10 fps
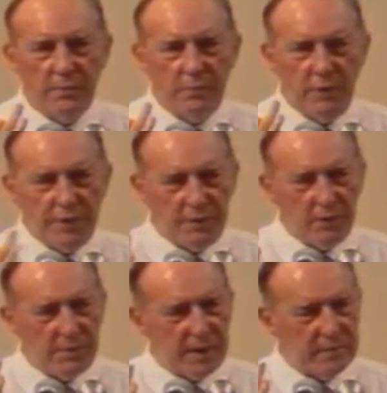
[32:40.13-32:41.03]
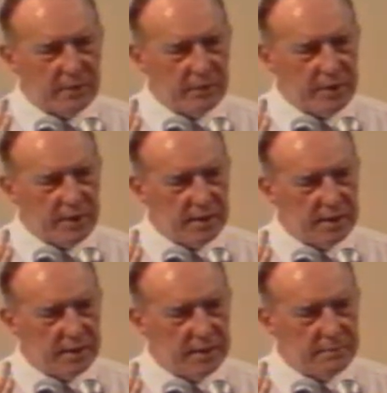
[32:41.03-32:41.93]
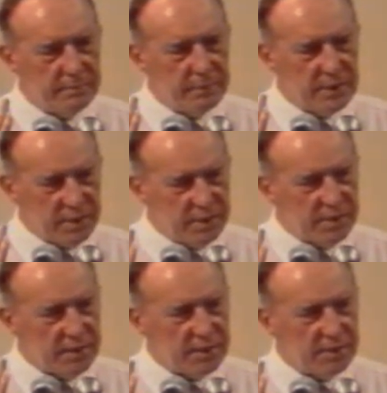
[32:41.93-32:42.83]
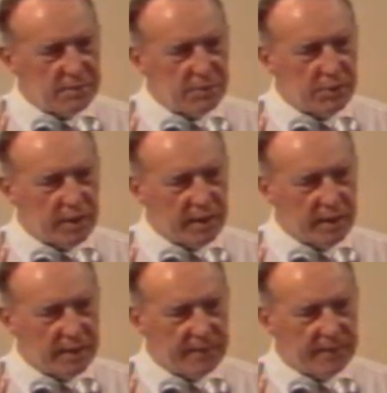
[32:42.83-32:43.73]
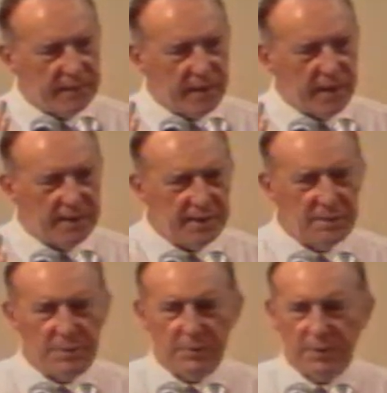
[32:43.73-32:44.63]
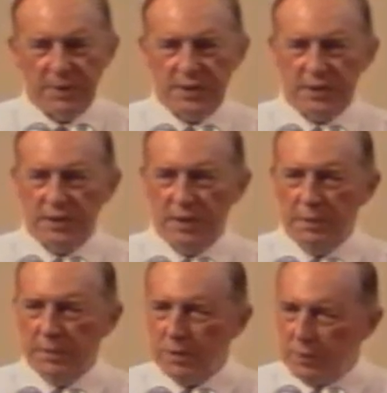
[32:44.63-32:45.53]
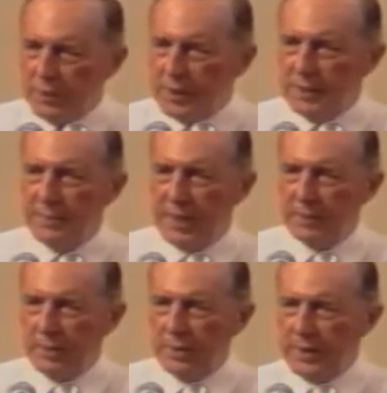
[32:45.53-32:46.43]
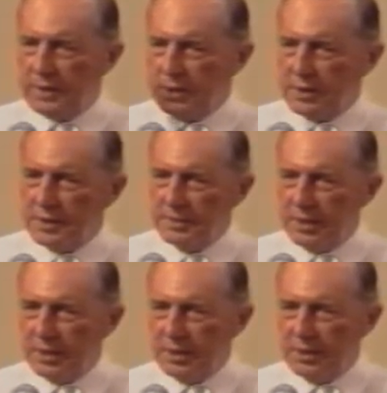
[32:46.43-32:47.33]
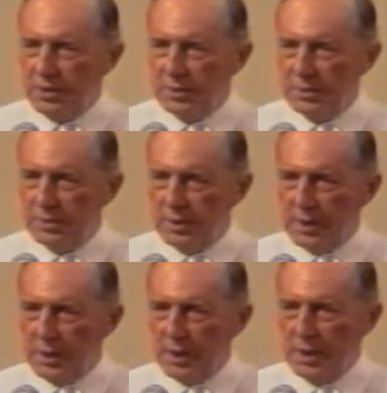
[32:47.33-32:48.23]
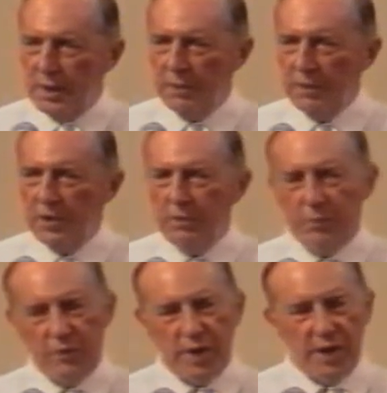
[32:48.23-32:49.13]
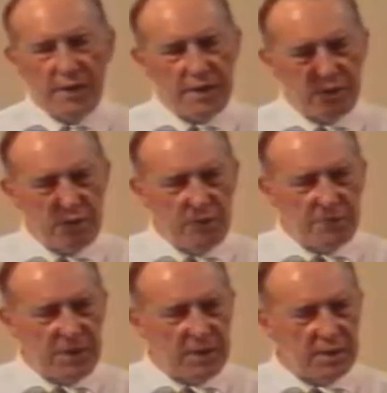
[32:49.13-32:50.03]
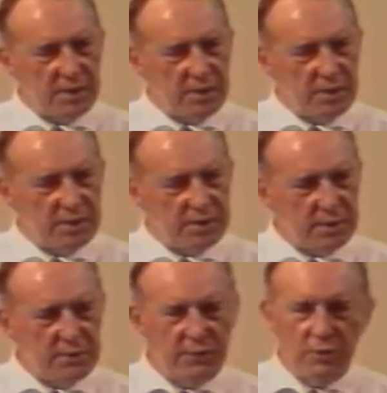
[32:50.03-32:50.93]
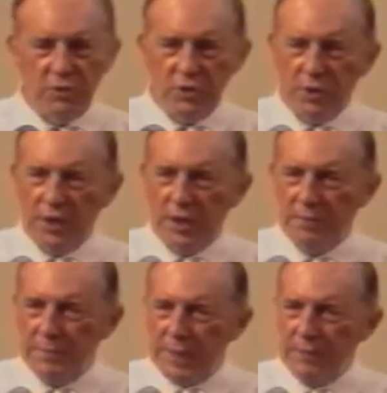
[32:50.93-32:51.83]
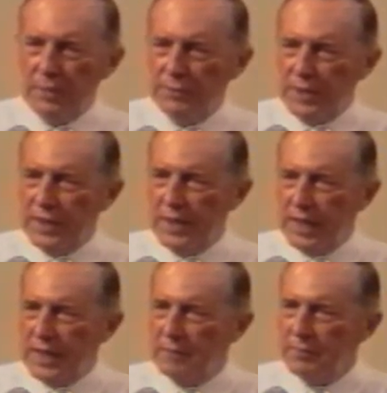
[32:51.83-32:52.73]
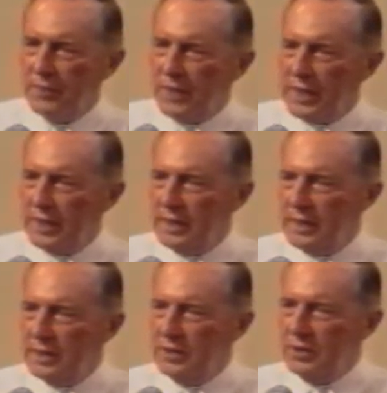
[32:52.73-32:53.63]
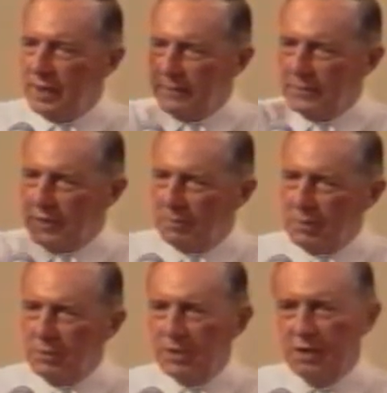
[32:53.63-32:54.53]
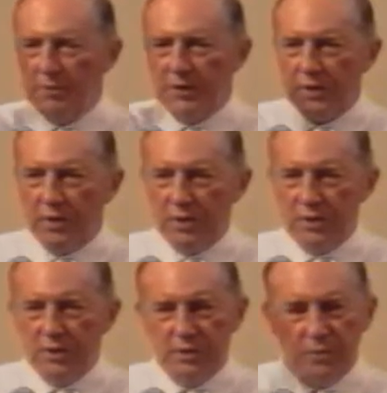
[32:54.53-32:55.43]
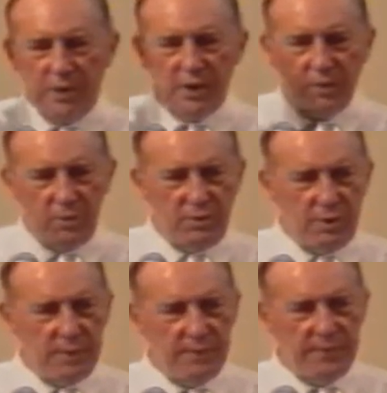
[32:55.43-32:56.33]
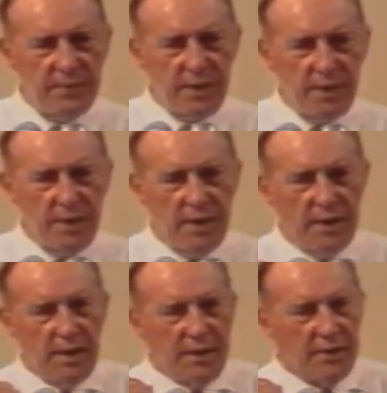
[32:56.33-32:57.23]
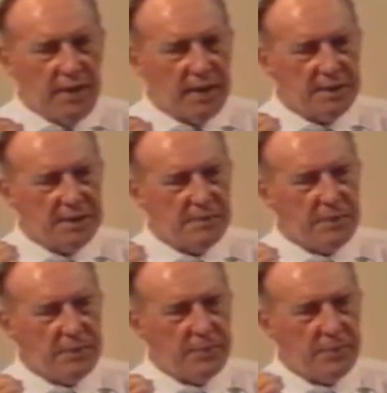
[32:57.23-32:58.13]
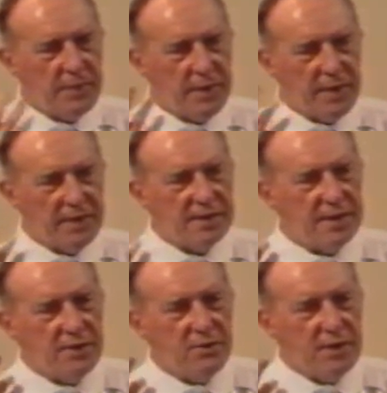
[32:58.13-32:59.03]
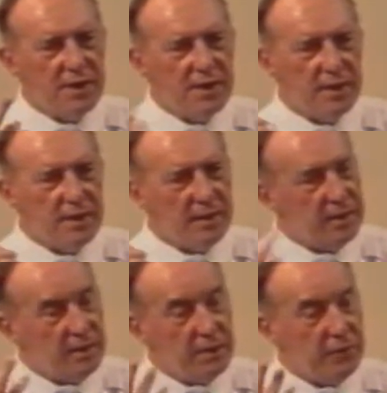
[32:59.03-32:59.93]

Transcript: with your Bible reading, begin to learn to pray. I tell people this, when you read the Bible, that's God speaking to you. When you pray, that's you speaking to God. So if you join Bible reading and prayer, you have communion with God, two-way communion. Then I tell people the next thing you need, there are only